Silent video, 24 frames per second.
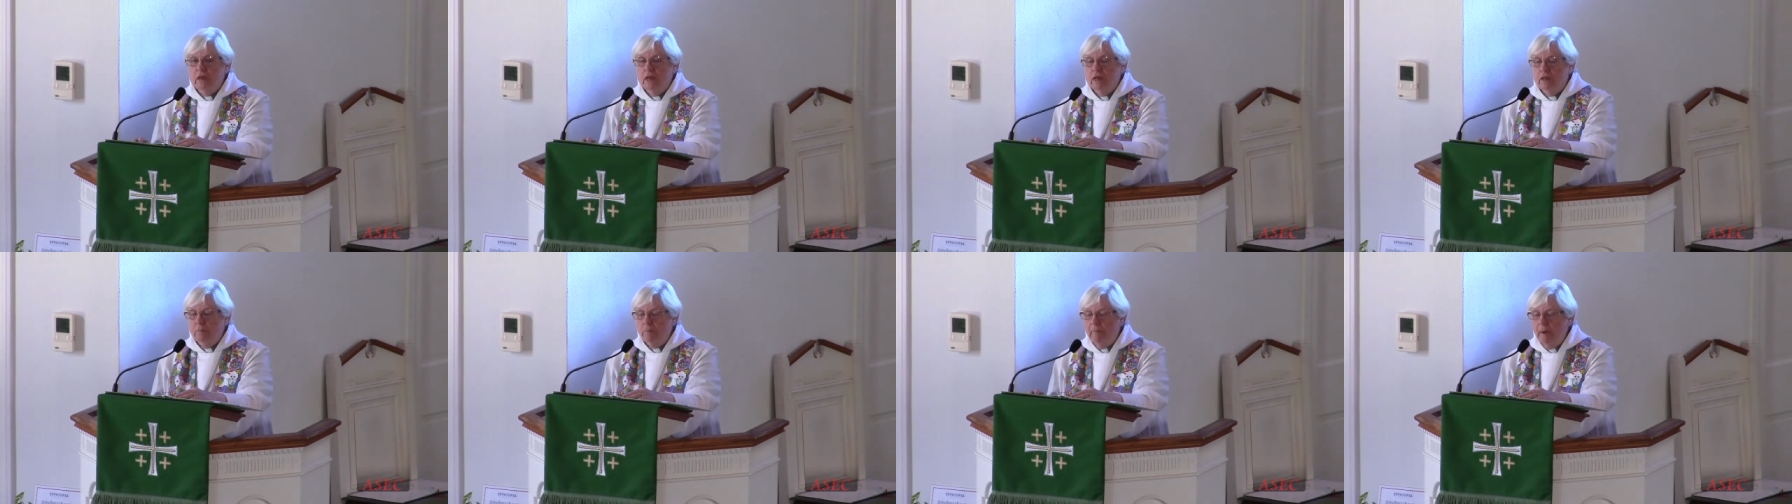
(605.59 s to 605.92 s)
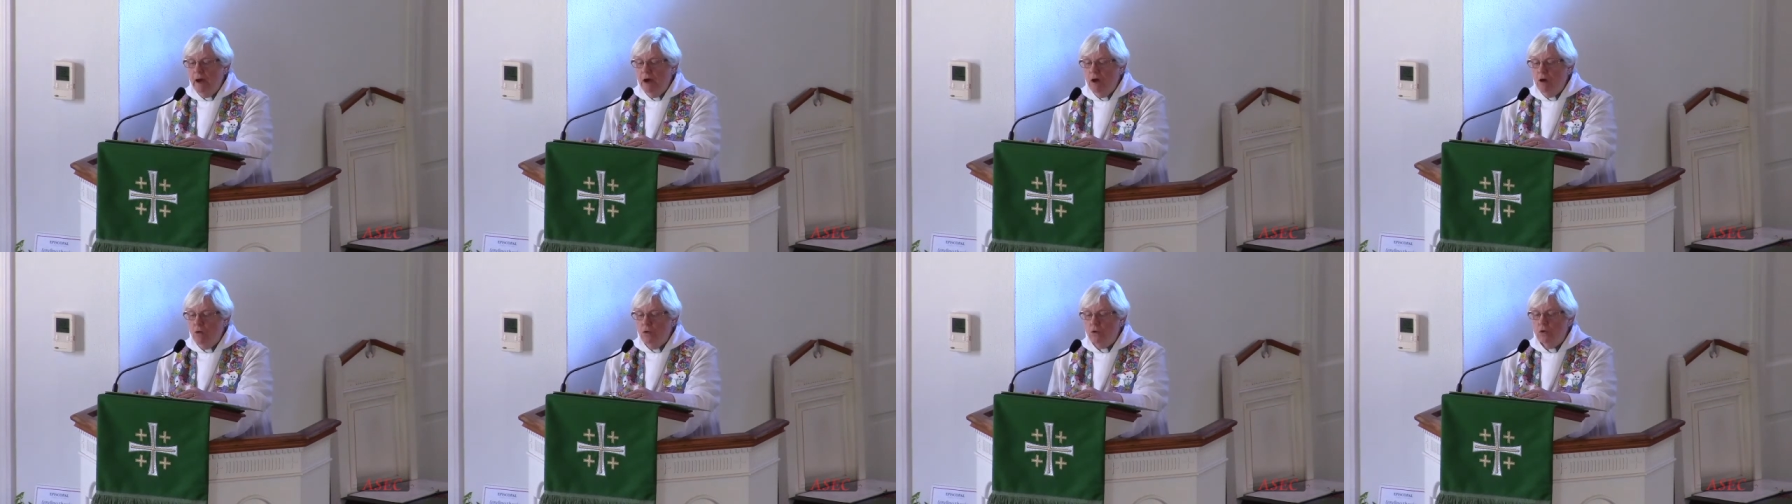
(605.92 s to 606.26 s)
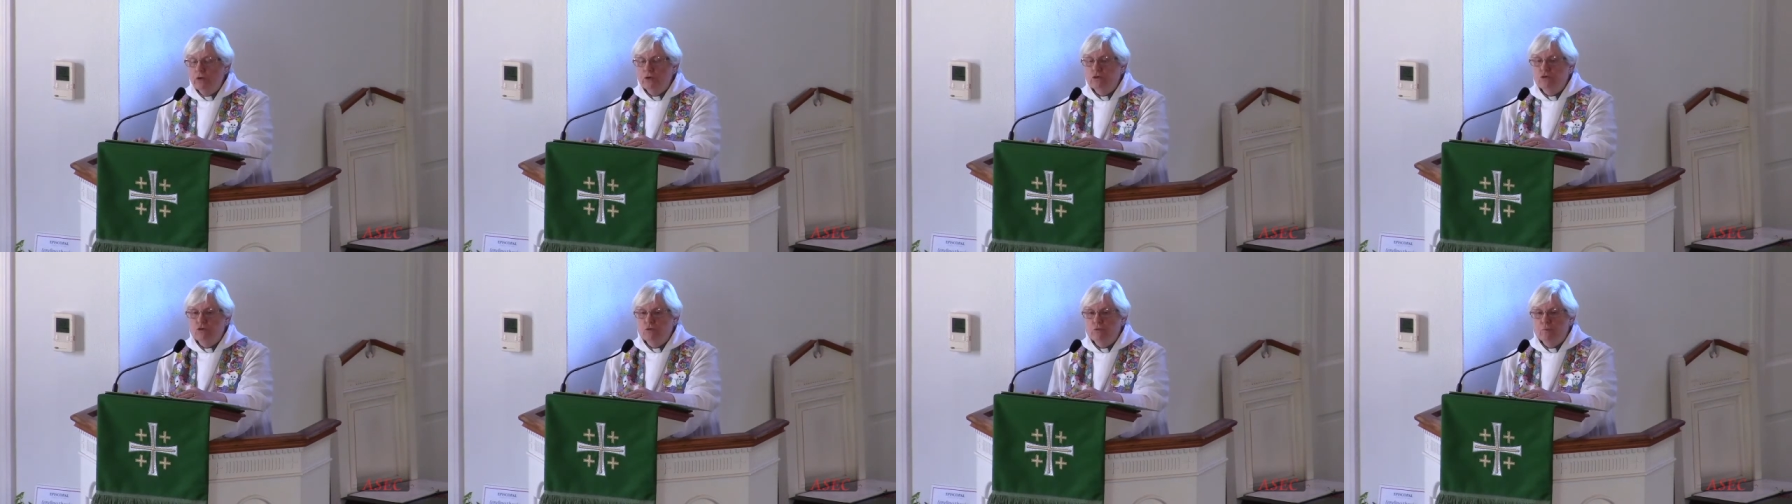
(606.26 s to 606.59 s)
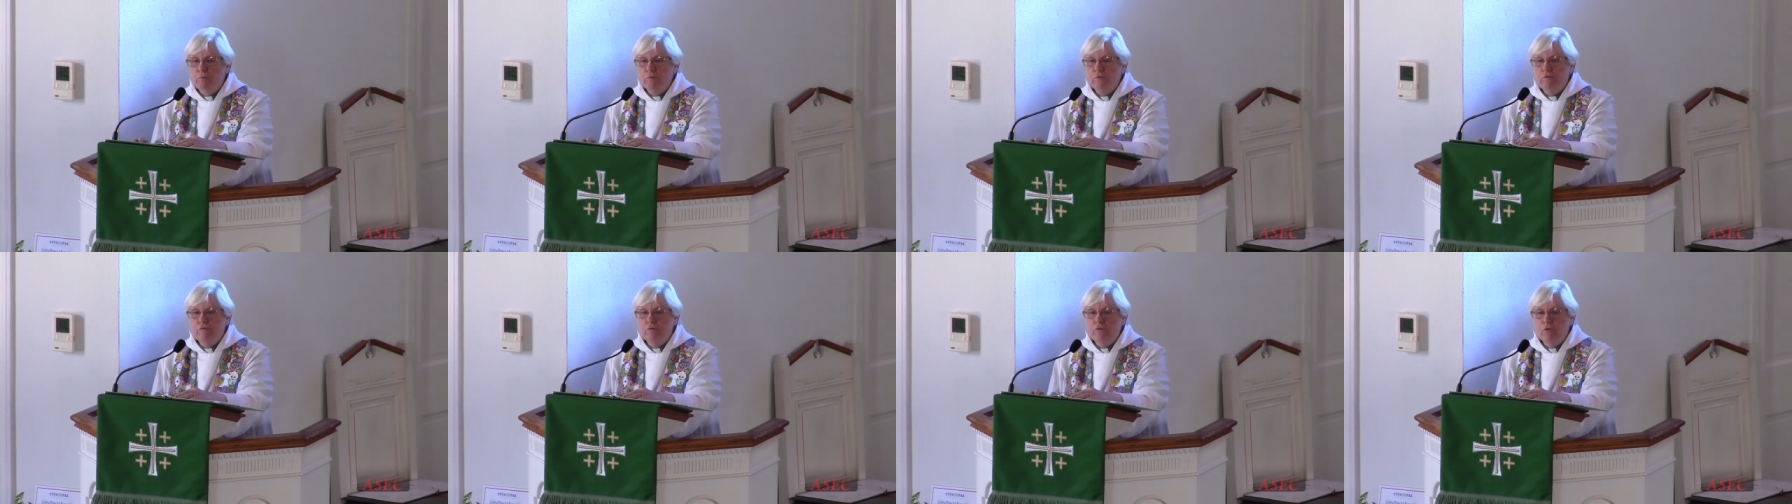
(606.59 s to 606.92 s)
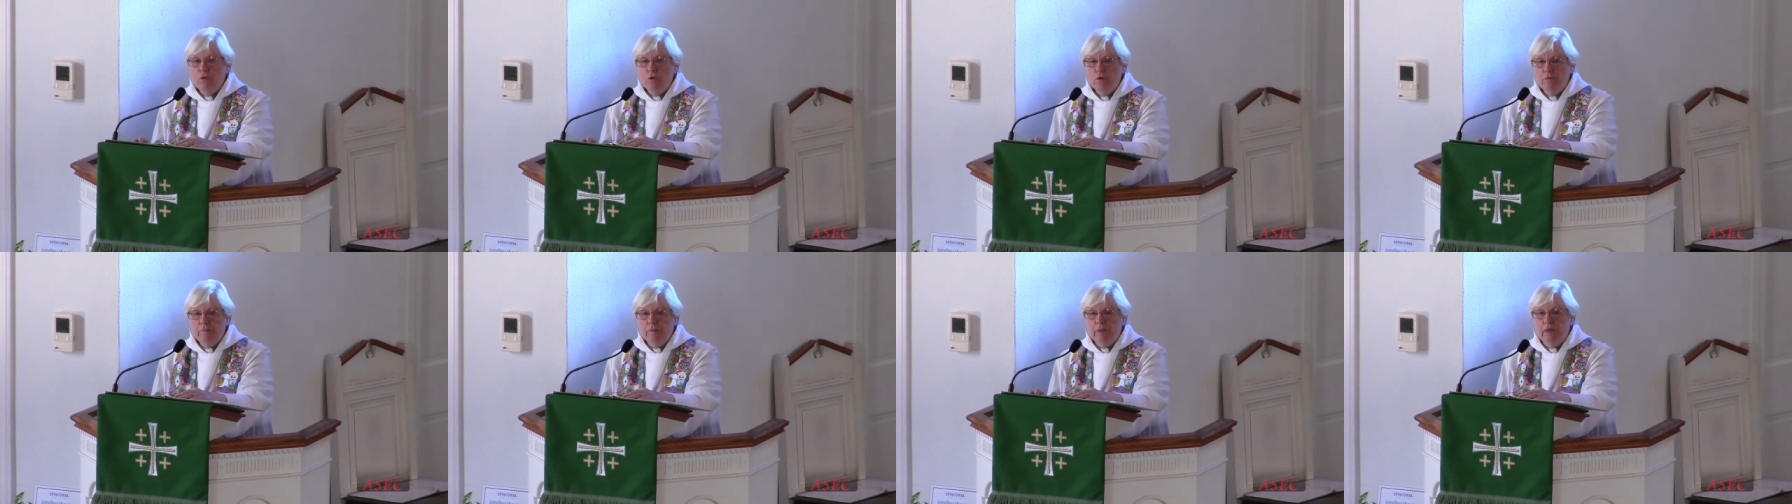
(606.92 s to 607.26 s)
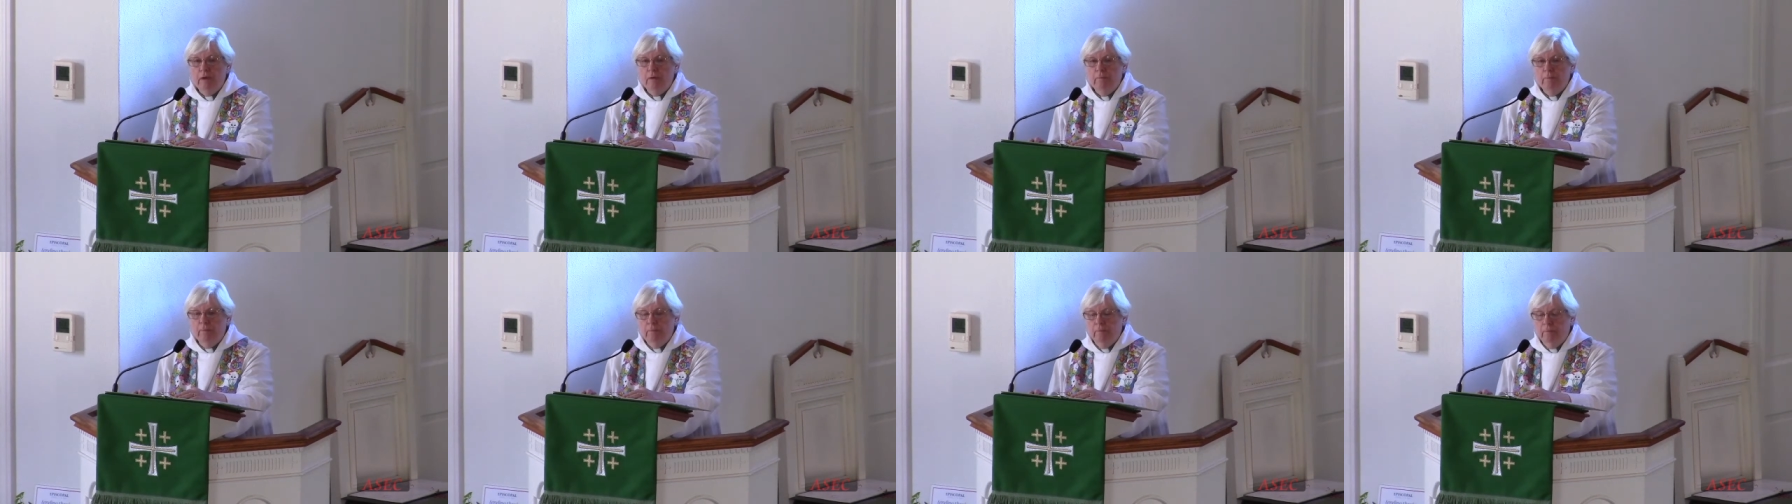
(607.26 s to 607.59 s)
and power to perform
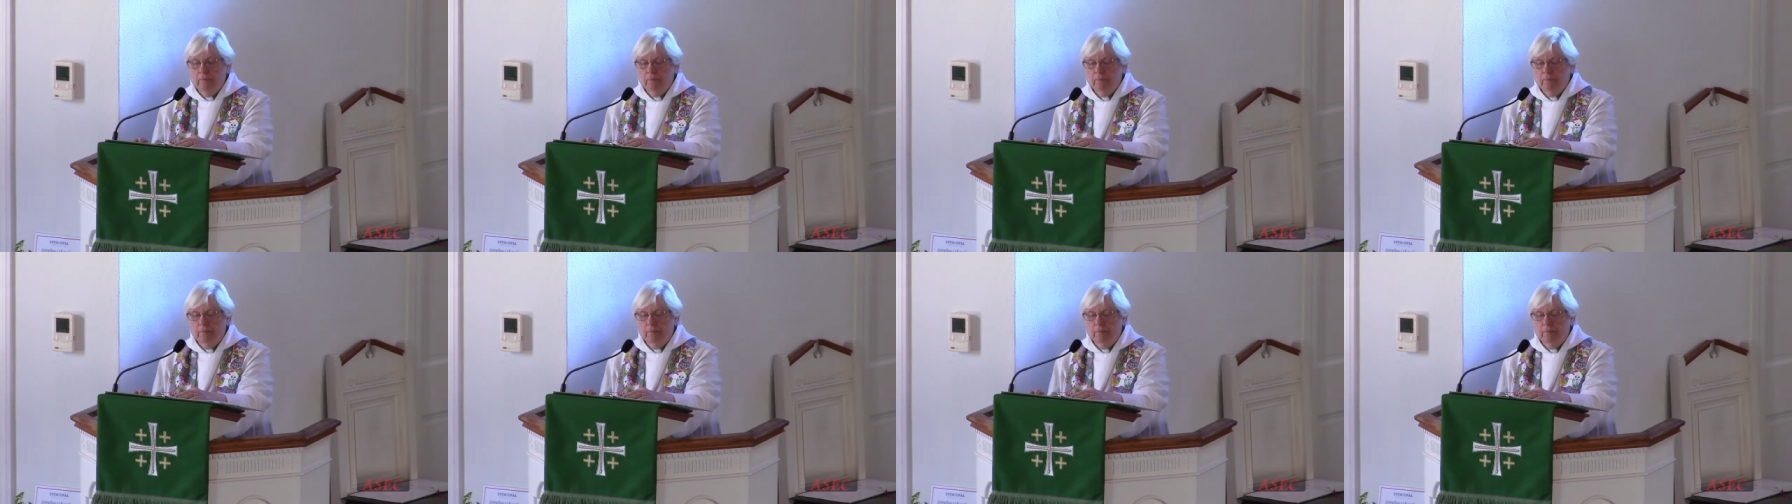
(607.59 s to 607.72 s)
them."